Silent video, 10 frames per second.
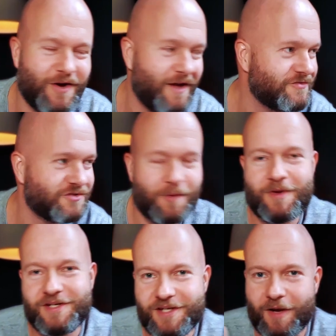have some
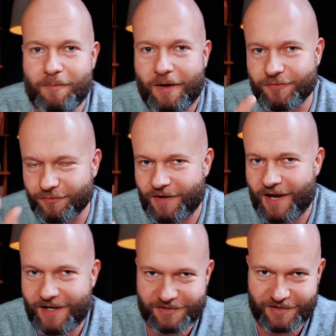idea about the
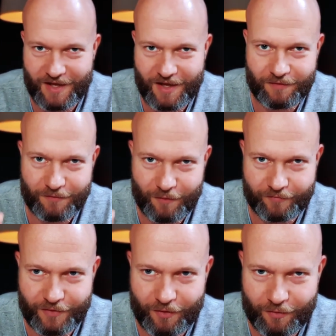writing style of
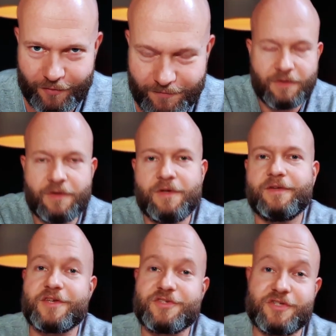the author.
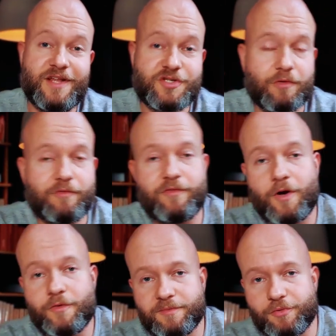There's a natural
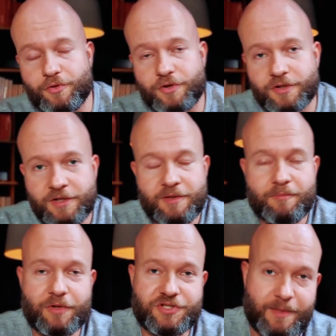flow in the book,
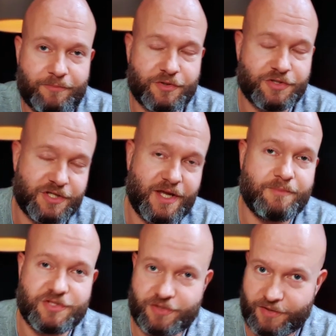but chapters can
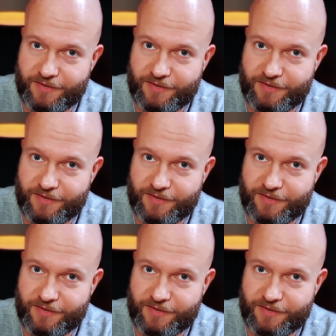be studied